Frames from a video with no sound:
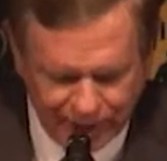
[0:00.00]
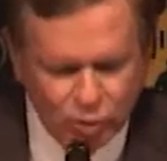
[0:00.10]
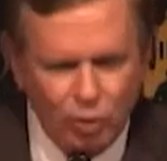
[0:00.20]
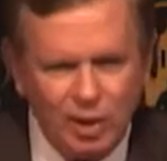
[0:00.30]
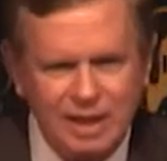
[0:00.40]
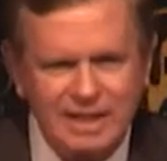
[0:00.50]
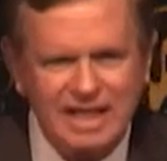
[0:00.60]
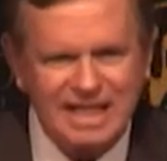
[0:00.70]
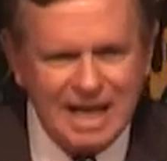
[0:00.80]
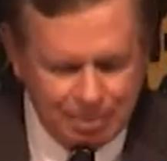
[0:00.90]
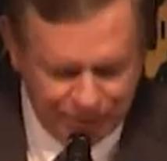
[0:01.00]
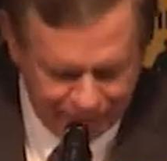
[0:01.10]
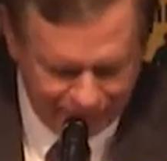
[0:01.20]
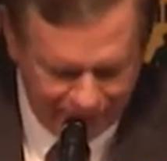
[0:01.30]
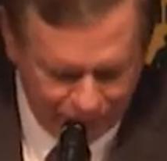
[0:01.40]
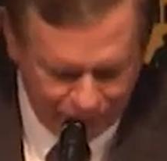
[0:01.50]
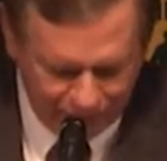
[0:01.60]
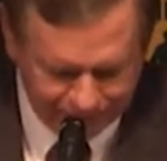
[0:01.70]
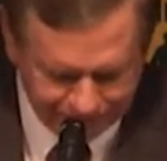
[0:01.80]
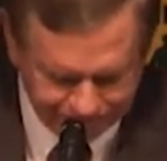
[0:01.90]
as well as the depth of that
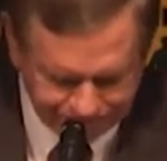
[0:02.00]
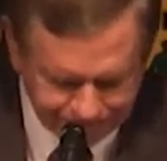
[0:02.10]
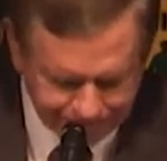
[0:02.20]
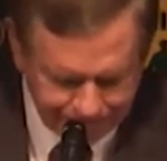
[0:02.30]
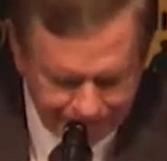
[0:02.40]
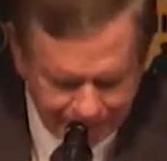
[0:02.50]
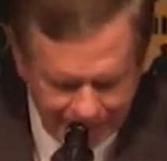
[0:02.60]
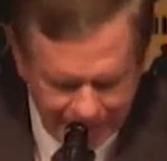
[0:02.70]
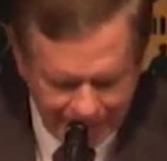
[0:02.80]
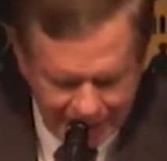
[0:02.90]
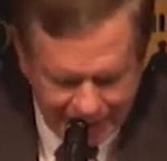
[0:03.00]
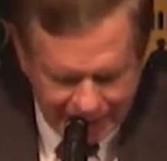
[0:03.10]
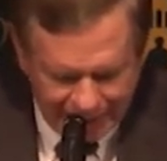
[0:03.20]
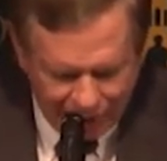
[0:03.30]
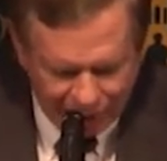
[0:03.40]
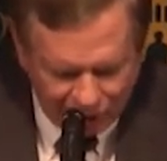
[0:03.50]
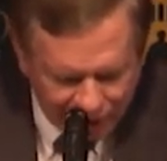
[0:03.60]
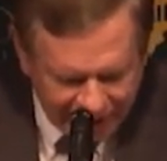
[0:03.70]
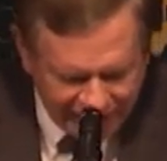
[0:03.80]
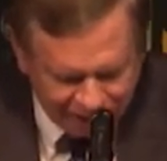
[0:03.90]
work. Now, in
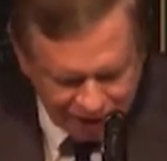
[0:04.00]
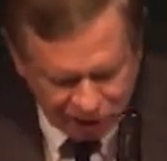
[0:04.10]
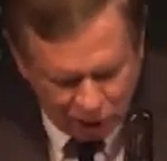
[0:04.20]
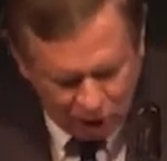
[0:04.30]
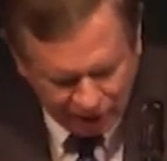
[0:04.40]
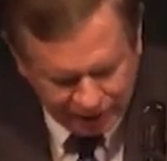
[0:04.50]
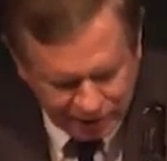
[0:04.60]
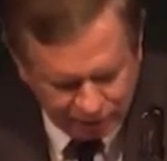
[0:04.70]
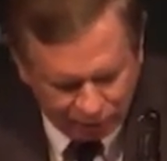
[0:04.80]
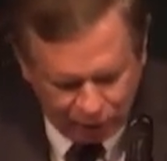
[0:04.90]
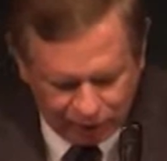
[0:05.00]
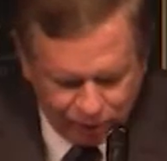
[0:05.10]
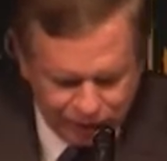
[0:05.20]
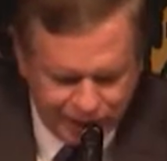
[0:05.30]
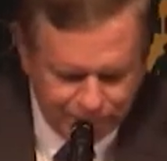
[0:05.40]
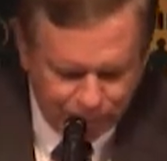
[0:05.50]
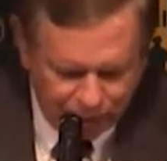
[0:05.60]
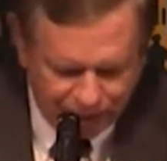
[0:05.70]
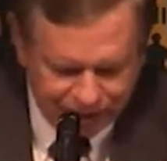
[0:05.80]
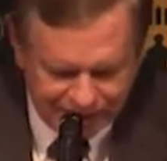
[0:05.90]
looking at this long list of articles and
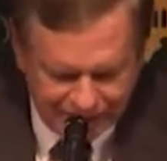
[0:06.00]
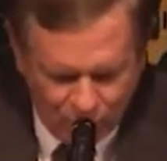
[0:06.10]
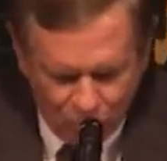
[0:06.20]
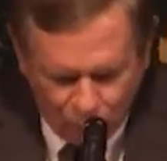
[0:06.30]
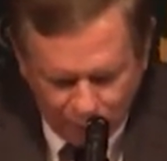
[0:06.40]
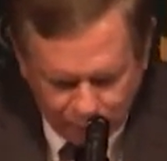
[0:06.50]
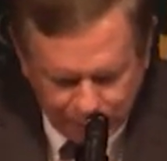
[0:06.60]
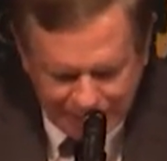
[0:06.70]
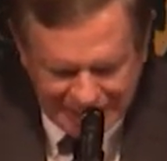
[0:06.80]
books, one would be